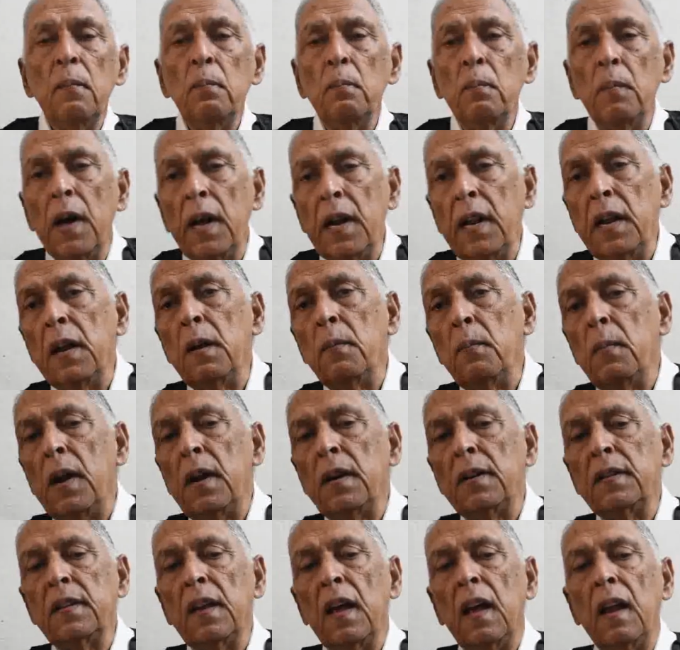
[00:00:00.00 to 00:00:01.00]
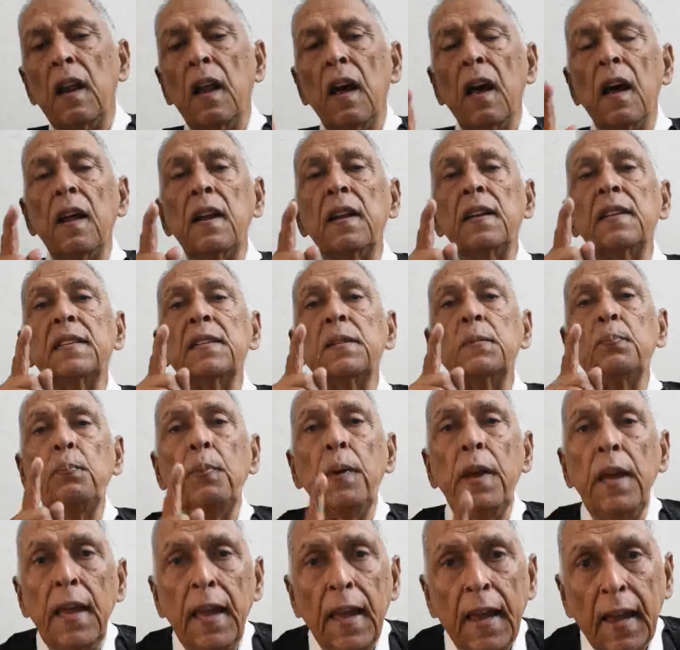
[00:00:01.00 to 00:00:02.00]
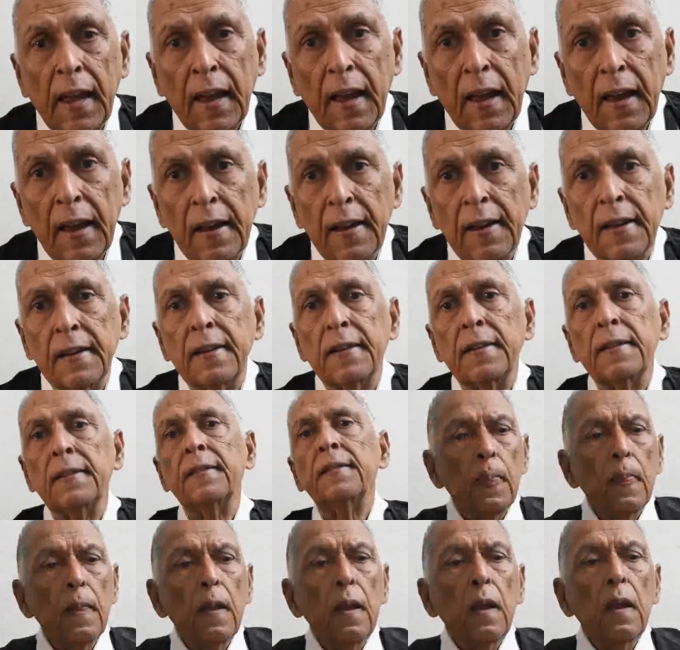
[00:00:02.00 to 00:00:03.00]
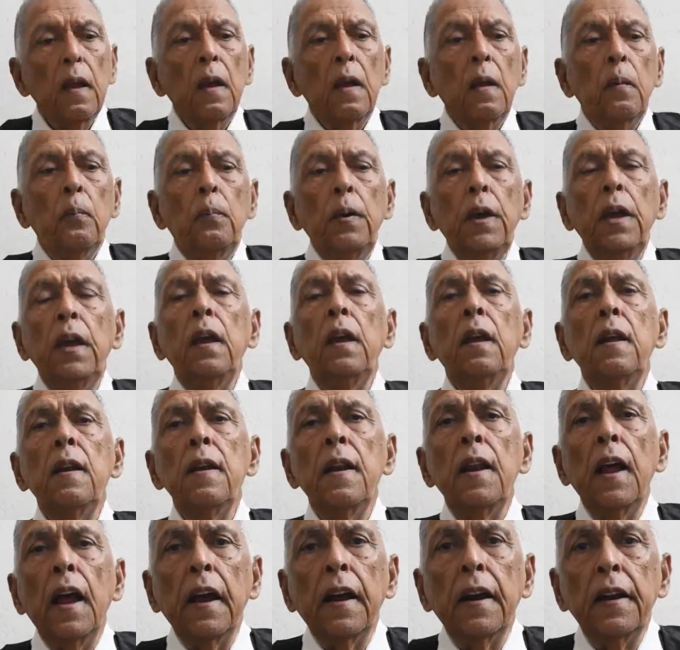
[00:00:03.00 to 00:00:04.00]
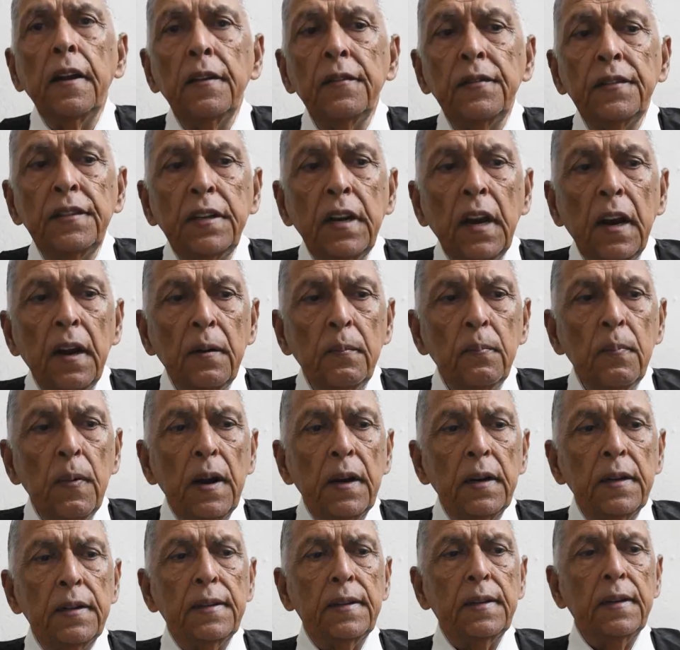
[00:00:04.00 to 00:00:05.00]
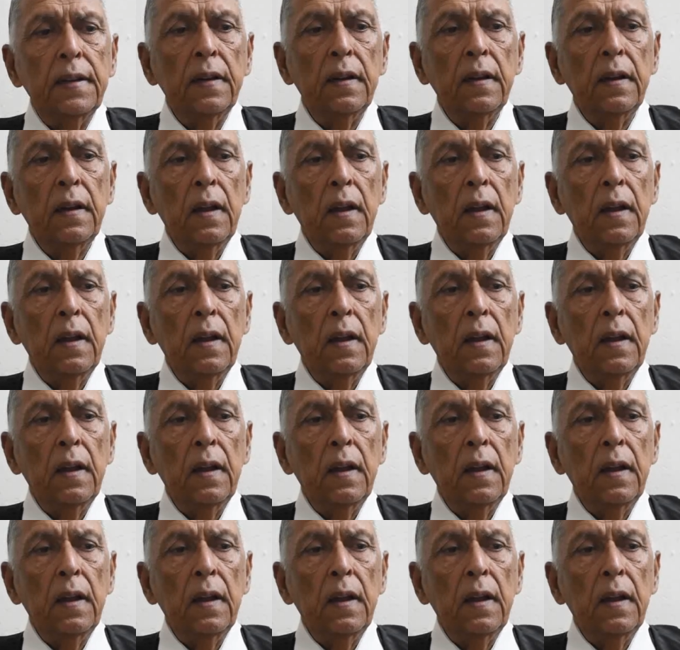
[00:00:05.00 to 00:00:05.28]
Mariam and Salar speak. B. Negative statements.